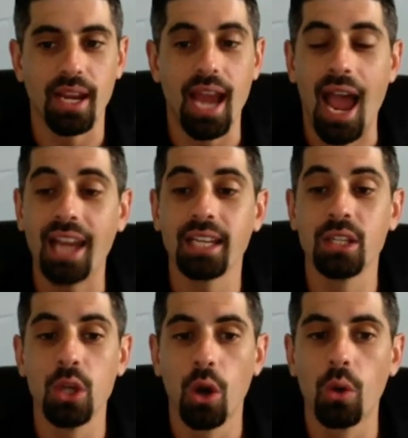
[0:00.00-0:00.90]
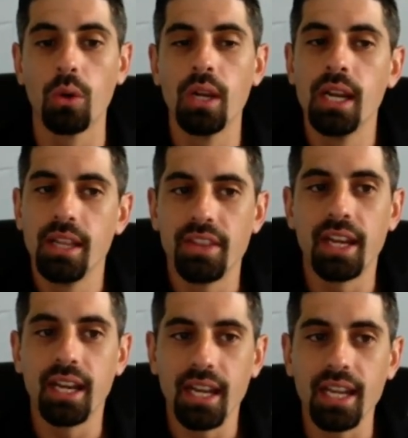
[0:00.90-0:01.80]
Right, I know
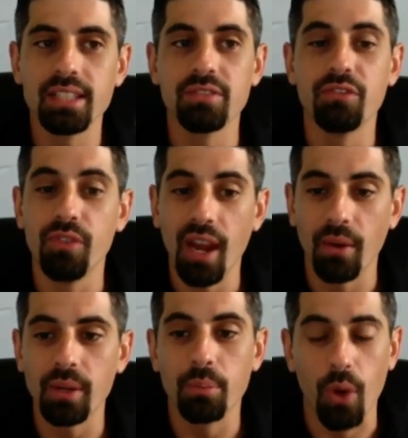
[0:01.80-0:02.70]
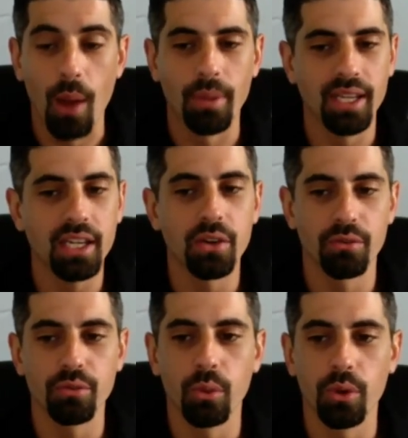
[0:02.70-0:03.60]
that it is very prominent here
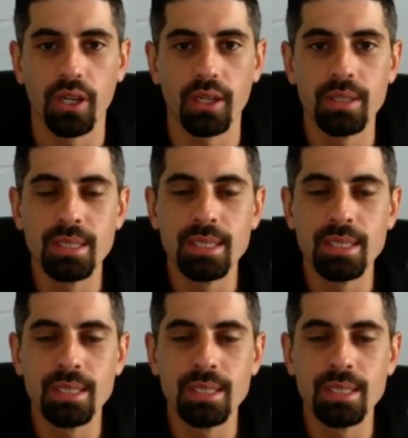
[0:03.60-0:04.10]
in Florida,